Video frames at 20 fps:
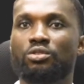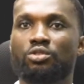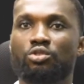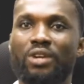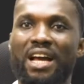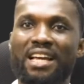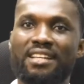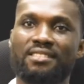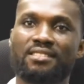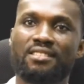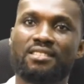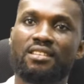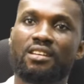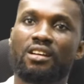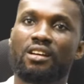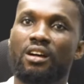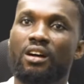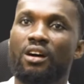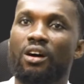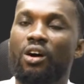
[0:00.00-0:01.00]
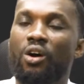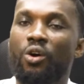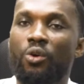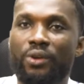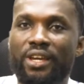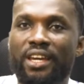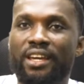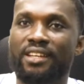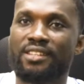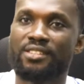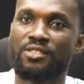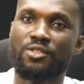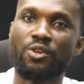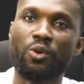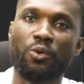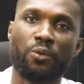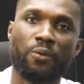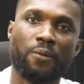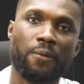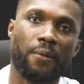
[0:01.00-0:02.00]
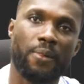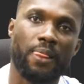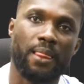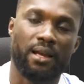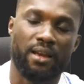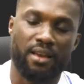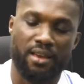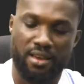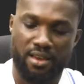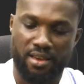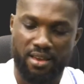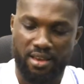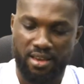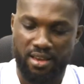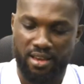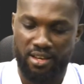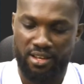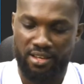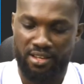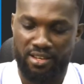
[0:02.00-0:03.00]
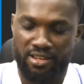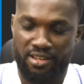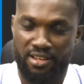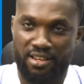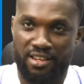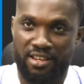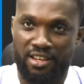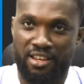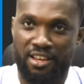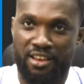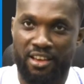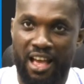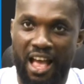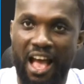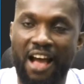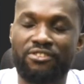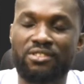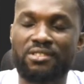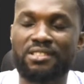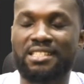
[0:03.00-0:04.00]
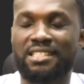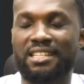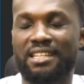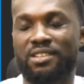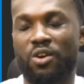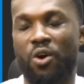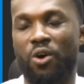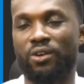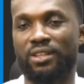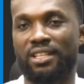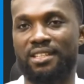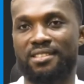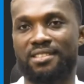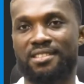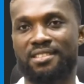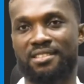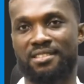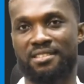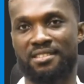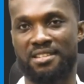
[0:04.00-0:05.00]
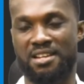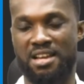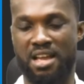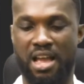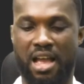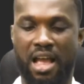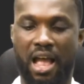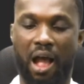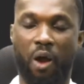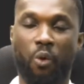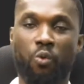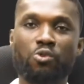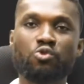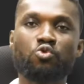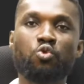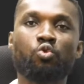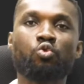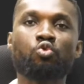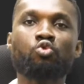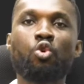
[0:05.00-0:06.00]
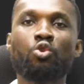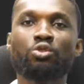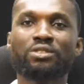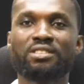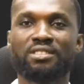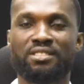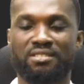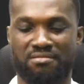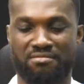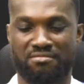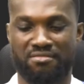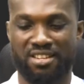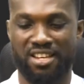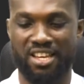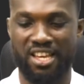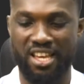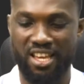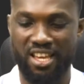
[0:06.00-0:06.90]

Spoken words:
All right. Okay. So, having said all this, I want to run